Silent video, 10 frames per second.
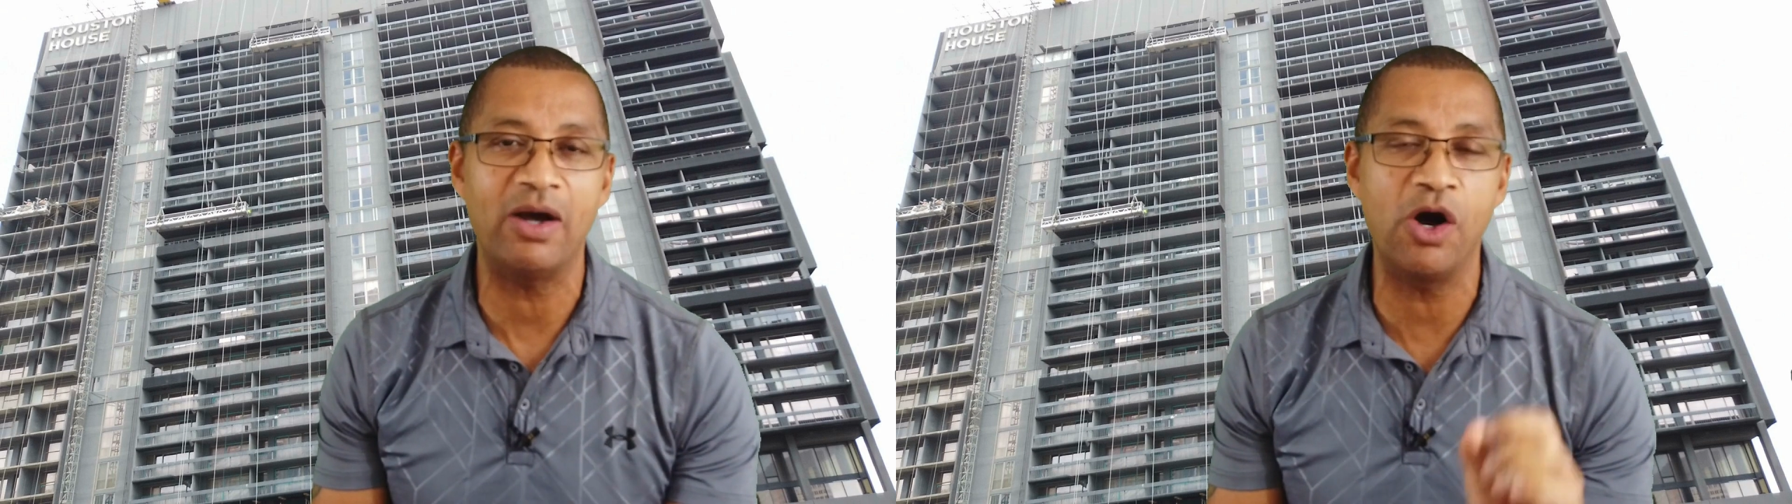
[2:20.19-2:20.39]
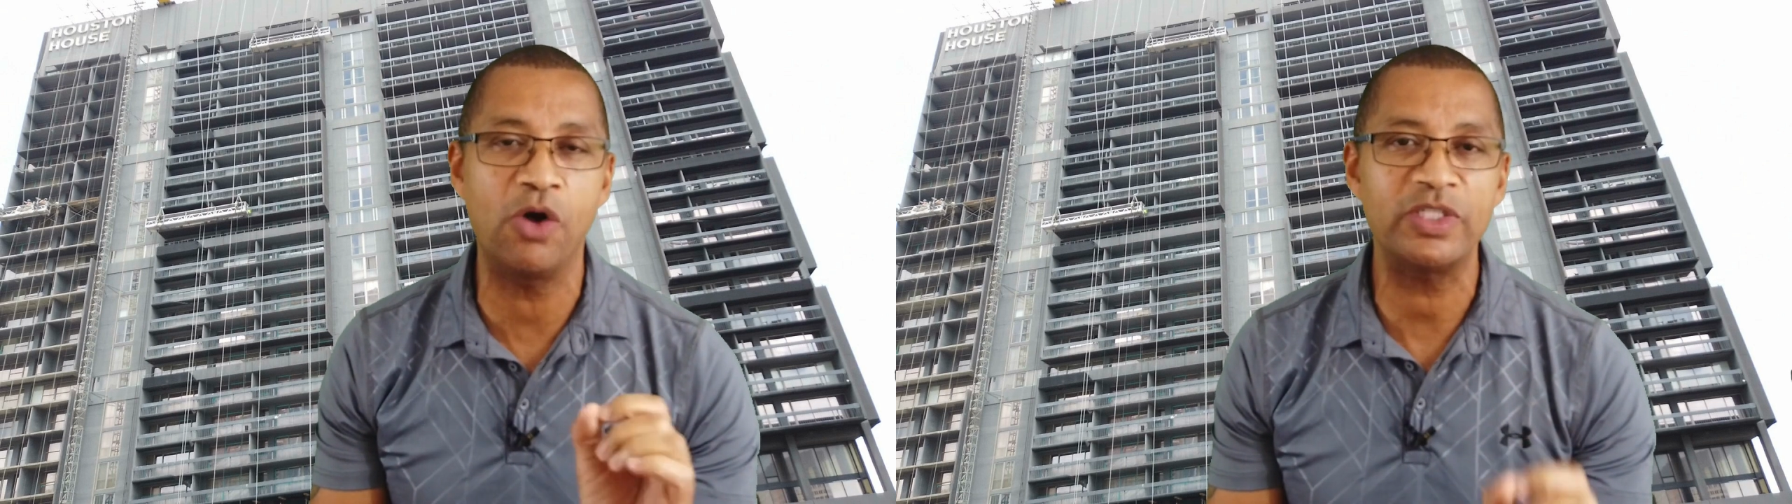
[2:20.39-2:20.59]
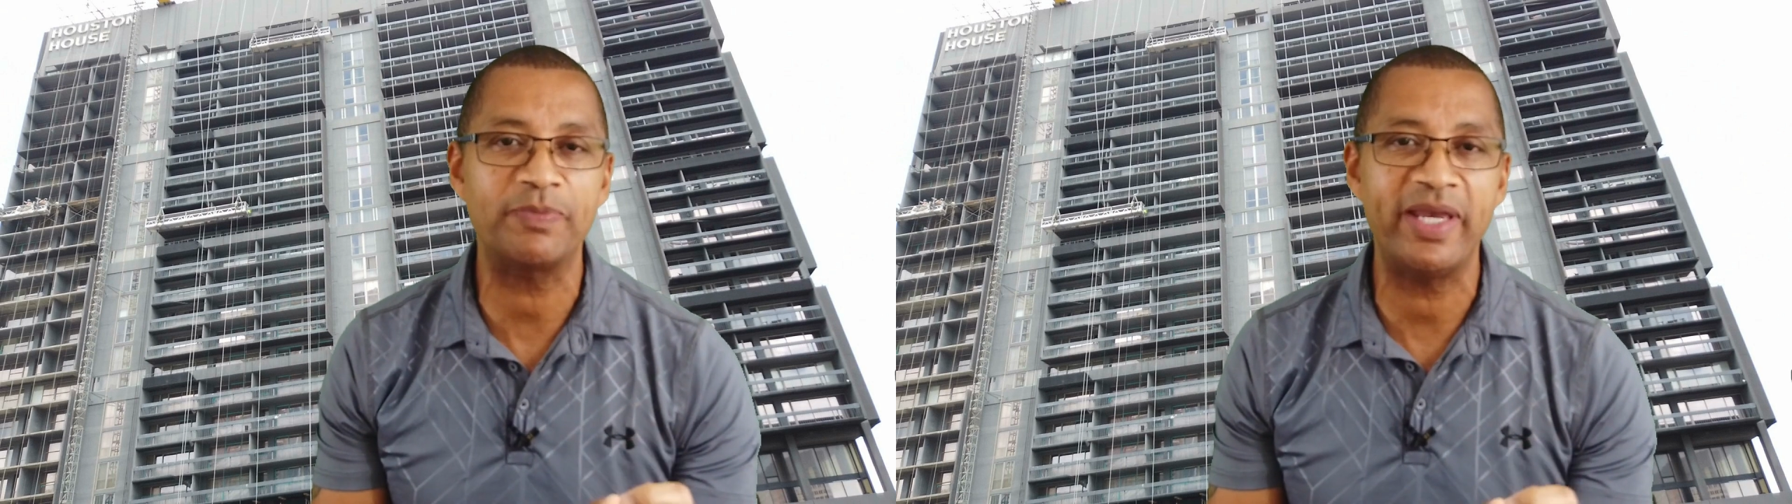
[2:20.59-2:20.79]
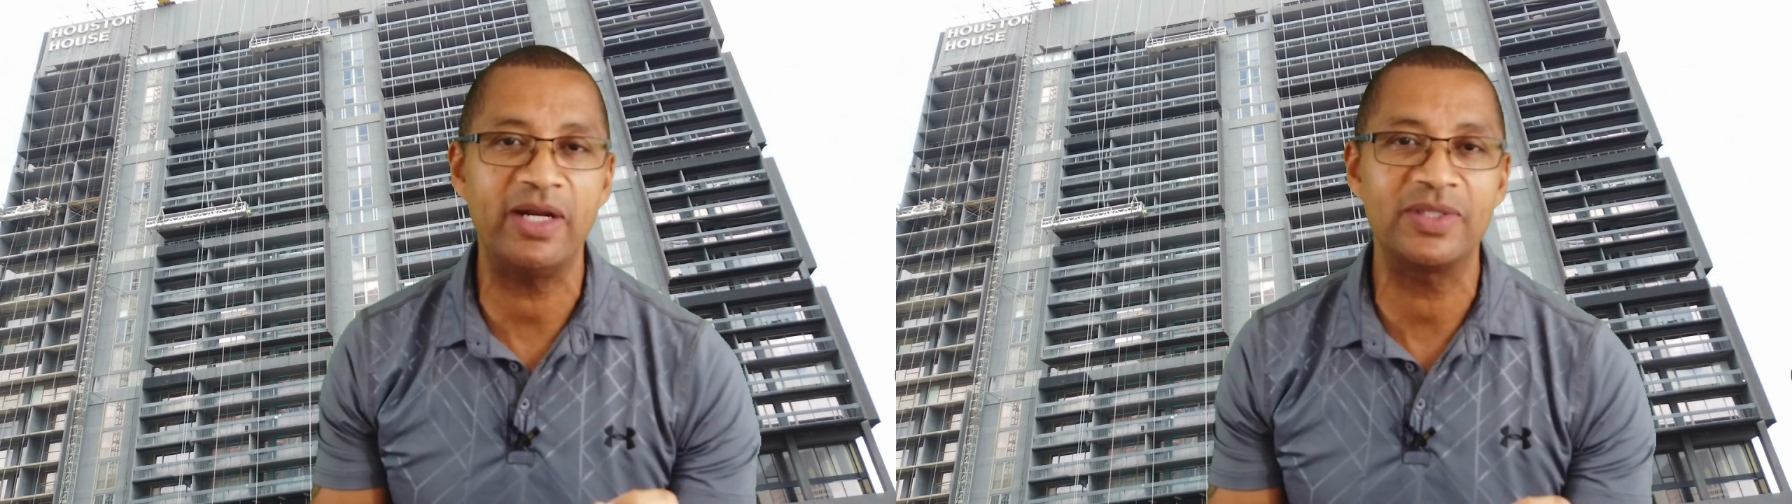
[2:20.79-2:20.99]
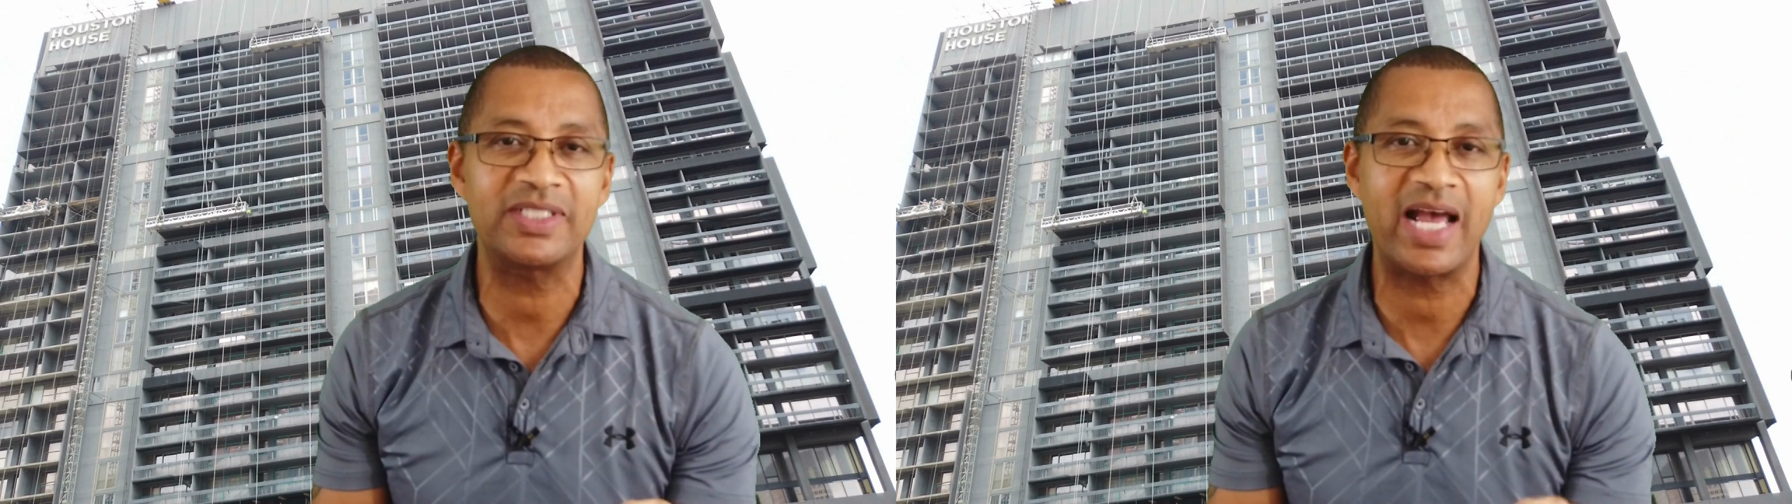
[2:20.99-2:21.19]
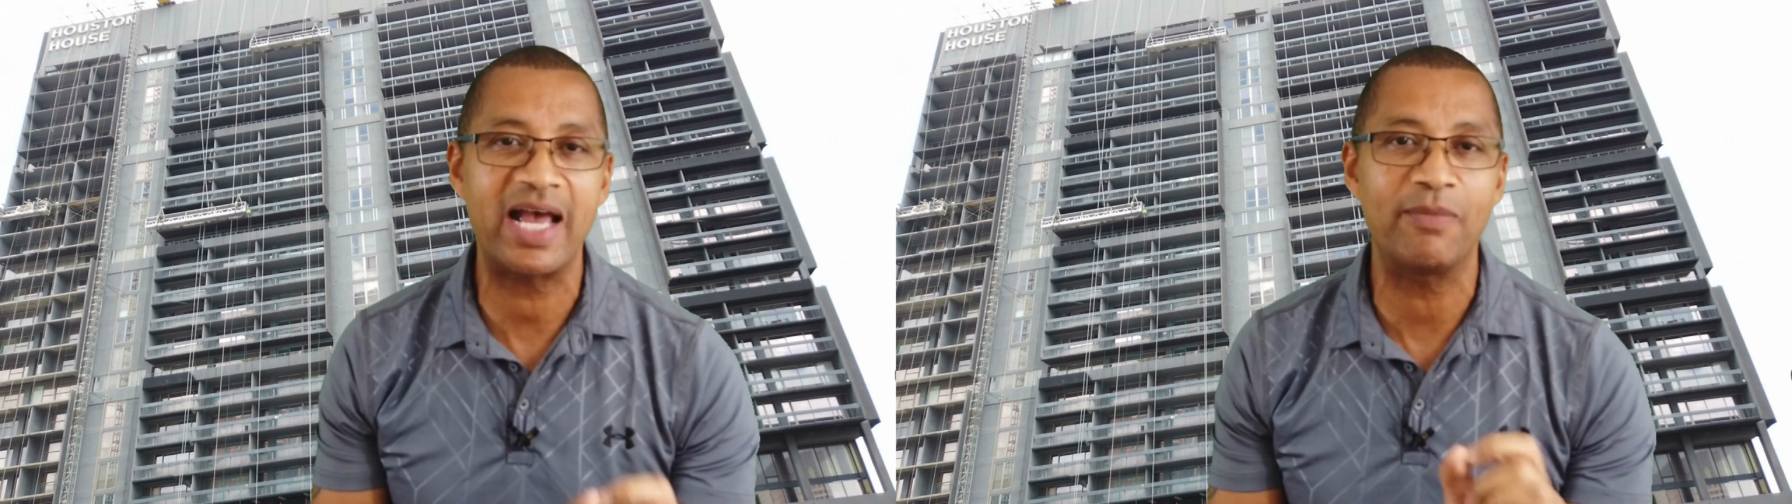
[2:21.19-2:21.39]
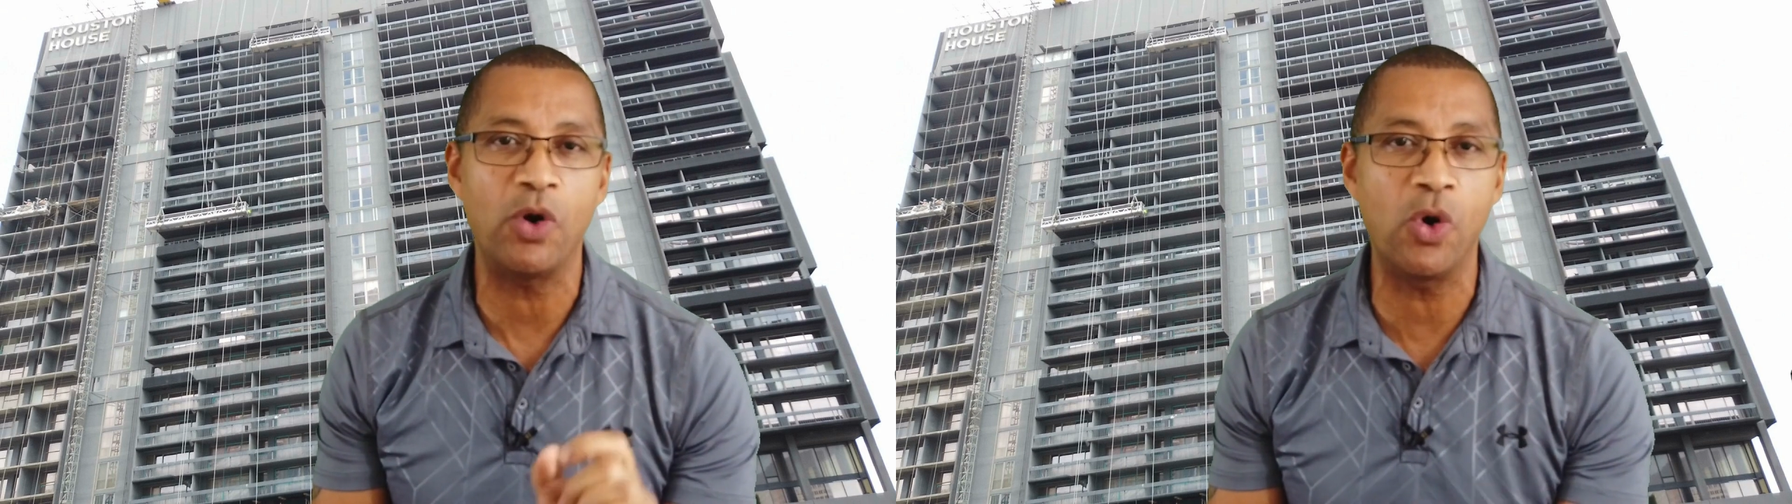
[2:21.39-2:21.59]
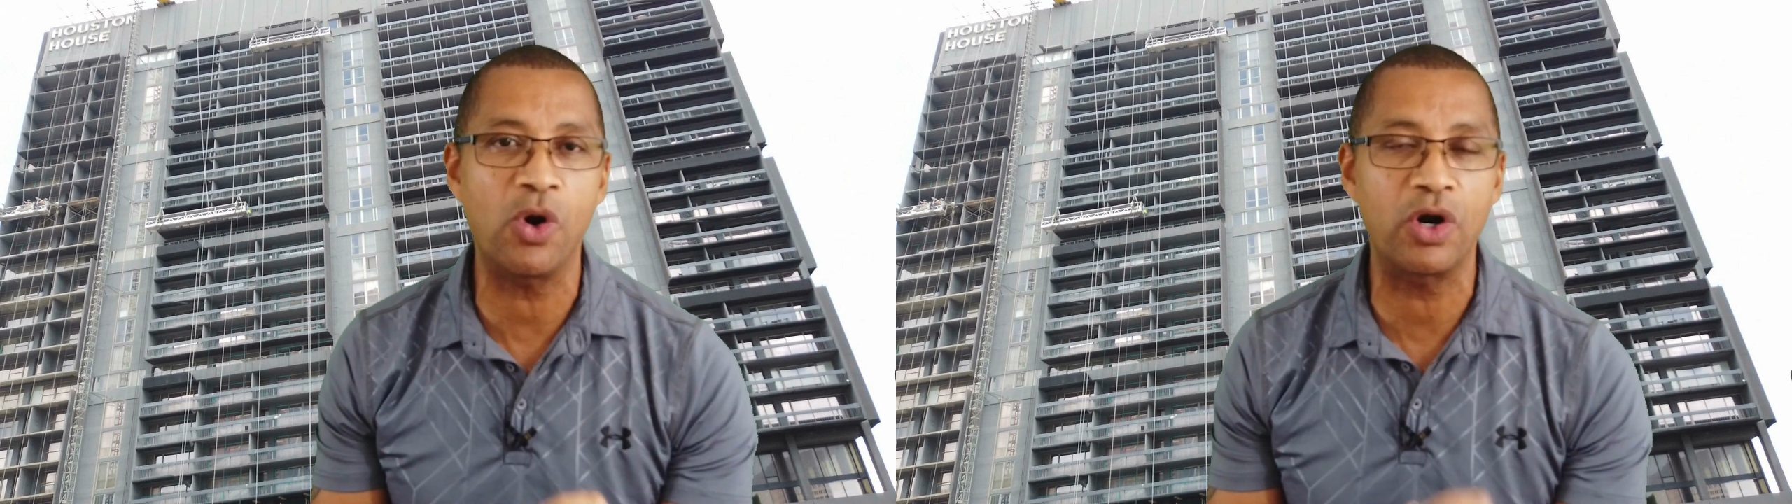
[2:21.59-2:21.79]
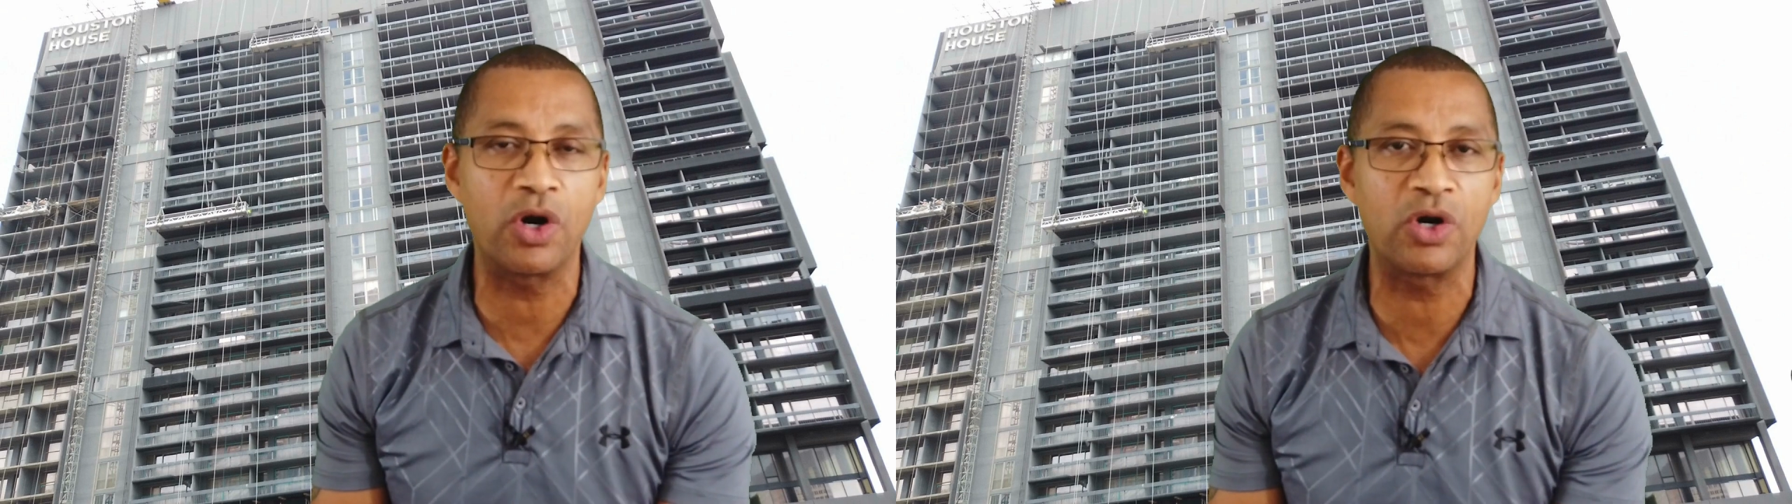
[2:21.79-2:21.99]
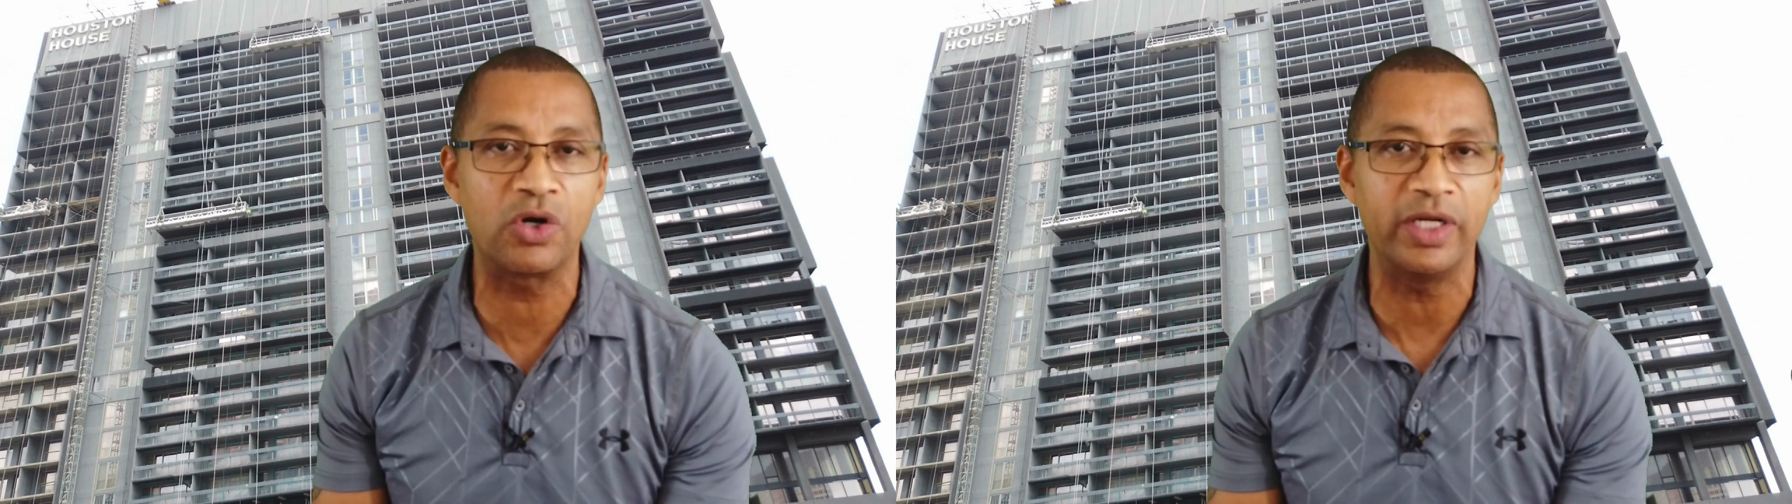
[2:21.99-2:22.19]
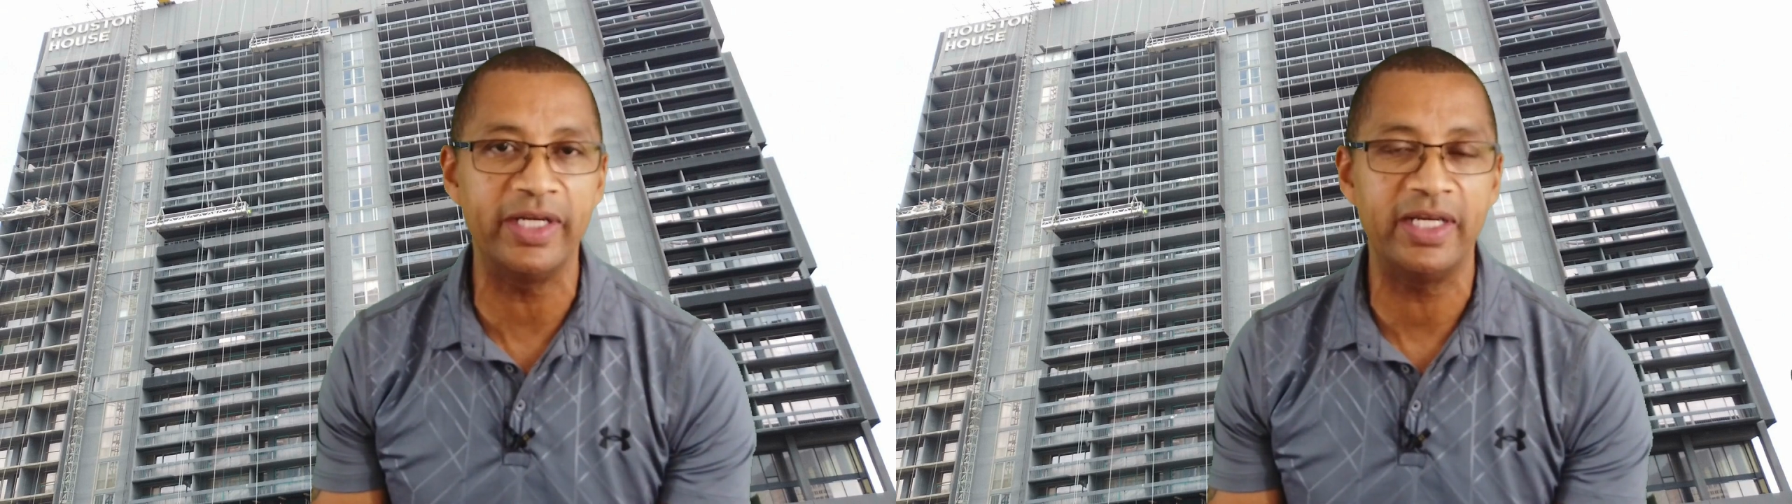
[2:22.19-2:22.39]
always paid on time or early.